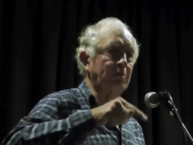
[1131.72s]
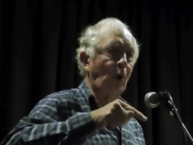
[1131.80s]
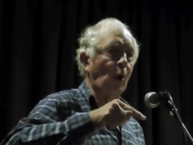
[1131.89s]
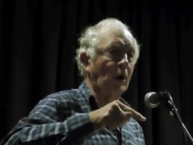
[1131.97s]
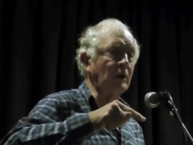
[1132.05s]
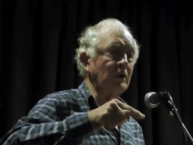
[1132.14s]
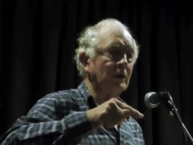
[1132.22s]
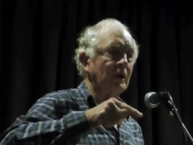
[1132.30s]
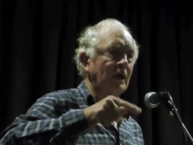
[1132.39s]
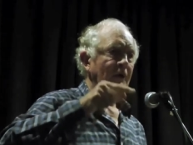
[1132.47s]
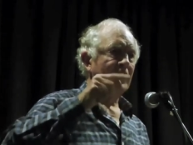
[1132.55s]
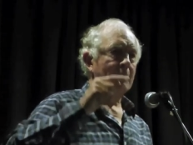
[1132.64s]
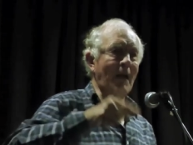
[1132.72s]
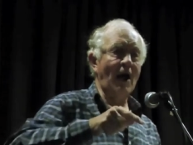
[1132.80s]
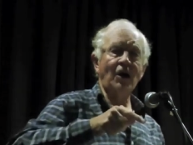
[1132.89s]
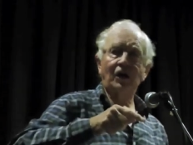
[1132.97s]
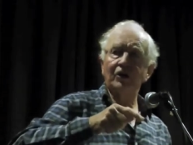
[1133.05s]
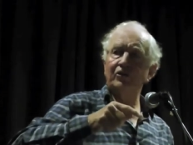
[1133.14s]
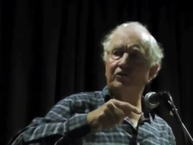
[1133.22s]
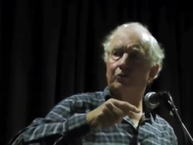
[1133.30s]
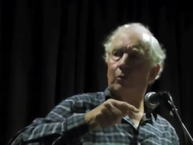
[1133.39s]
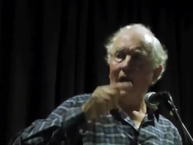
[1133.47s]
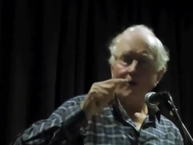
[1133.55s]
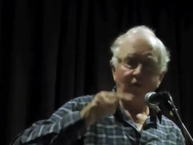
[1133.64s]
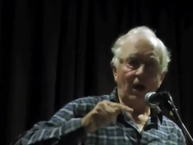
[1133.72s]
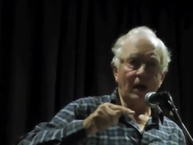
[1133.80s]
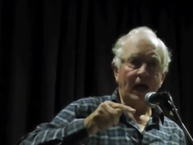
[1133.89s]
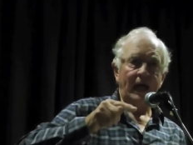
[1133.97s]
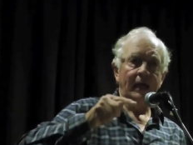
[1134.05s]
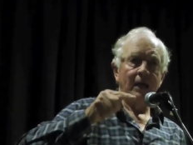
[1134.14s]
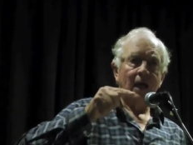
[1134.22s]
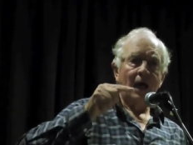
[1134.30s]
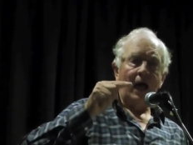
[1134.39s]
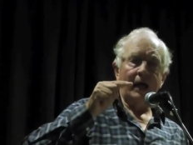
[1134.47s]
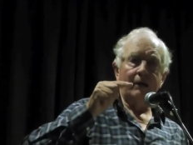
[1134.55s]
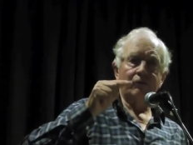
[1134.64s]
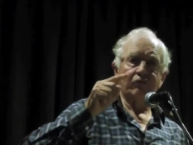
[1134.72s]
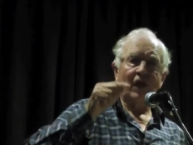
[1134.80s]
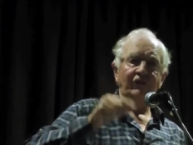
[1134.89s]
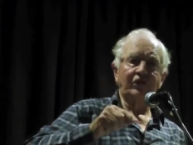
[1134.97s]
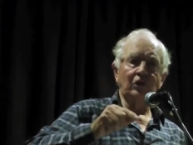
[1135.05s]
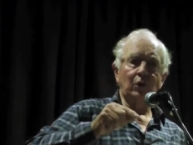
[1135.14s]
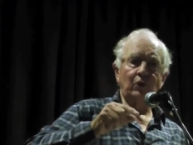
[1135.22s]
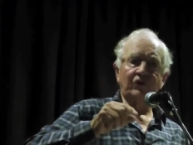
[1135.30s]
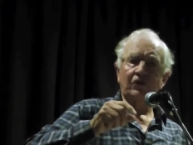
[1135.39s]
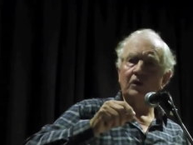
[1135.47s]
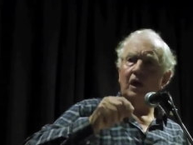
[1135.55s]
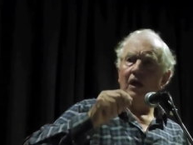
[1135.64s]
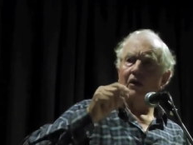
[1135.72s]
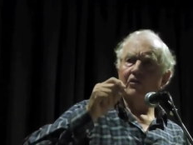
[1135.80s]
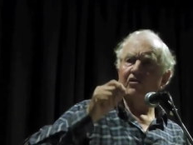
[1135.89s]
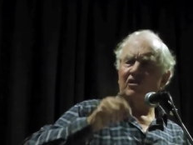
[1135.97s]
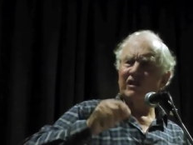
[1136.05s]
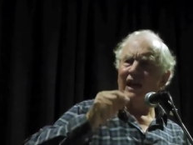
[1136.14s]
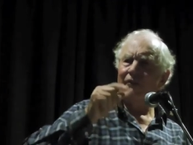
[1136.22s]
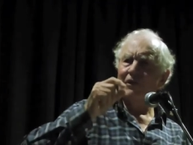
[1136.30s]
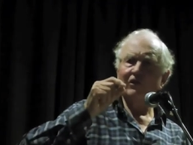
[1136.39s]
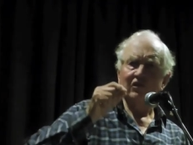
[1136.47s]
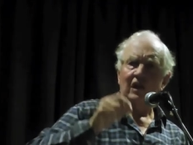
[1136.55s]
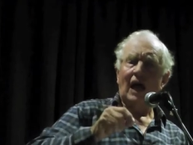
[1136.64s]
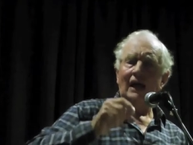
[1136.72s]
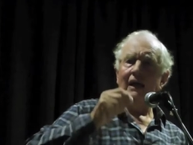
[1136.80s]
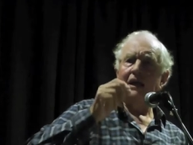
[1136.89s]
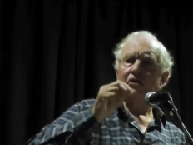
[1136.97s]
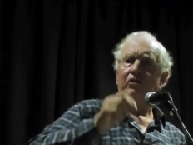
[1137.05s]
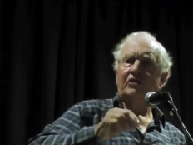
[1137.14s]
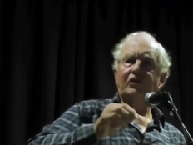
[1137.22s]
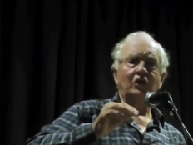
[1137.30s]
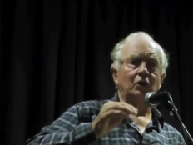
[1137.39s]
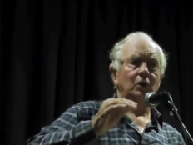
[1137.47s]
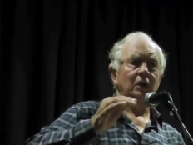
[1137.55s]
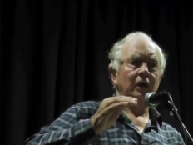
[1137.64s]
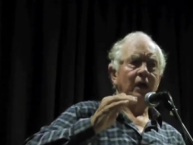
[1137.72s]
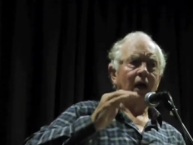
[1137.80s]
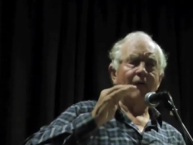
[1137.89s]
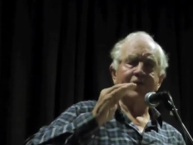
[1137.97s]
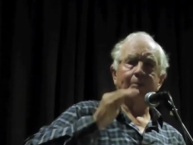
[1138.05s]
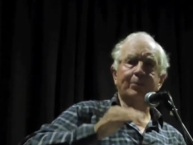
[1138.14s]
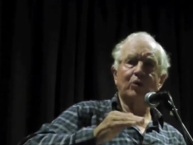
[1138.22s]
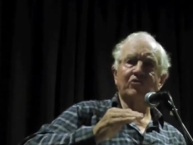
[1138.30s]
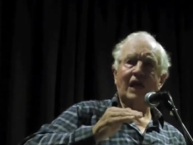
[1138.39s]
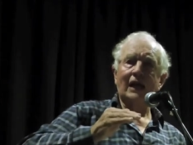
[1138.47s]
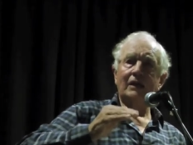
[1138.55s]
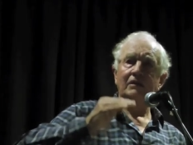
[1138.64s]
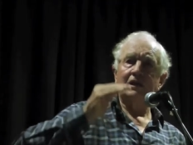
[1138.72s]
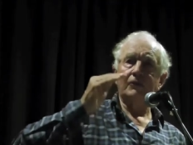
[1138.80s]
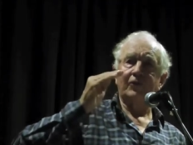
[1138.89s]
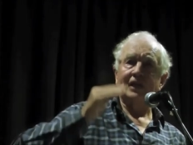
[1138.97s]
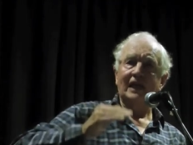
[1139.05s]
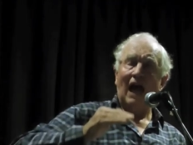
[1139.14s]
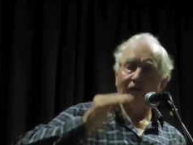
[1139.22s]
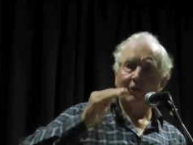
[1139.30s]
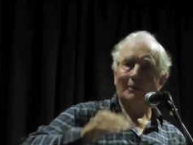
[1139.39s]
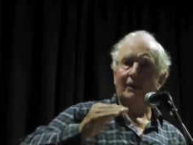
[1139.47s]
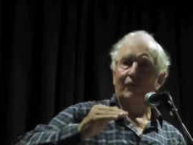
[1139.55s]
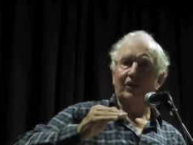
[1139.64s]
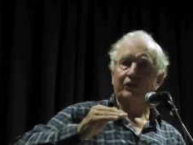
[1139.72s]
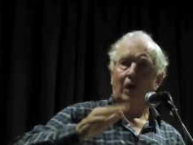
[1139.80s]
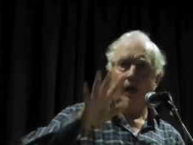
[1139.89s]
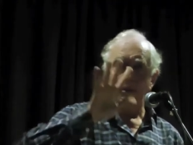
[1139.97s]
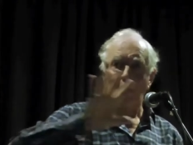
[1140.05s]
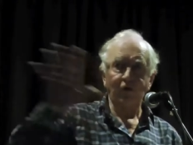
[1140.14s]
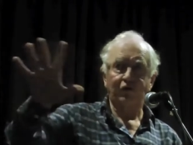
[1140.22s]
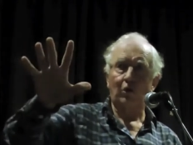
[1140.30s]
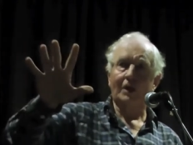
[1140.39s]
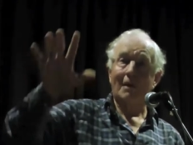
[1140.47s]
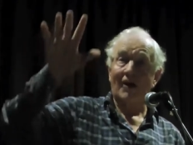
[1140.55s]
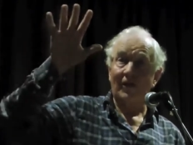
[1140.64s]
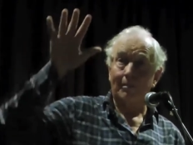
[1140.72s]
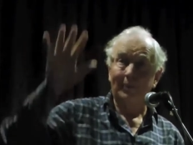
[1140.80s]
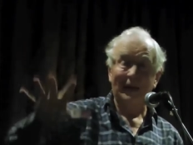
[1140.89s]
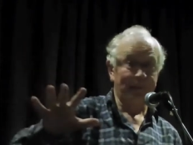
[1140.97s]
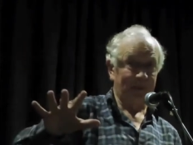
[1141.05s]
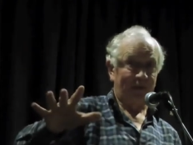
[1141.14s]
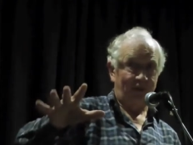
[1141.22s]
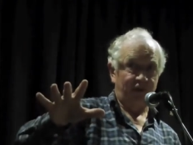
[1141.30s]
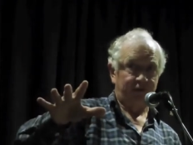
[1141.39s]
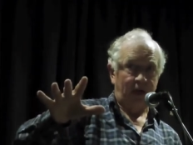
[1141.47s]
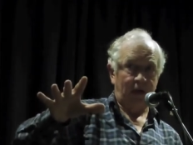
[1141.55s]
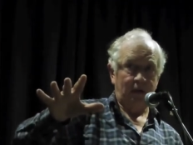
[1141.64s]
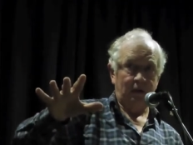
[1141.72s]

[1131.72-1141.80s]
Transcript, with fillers: born, the Americans, whenever a, a resolution even slightly critical of the brutality of the government of Israel, I'm not talking about the people of Israel,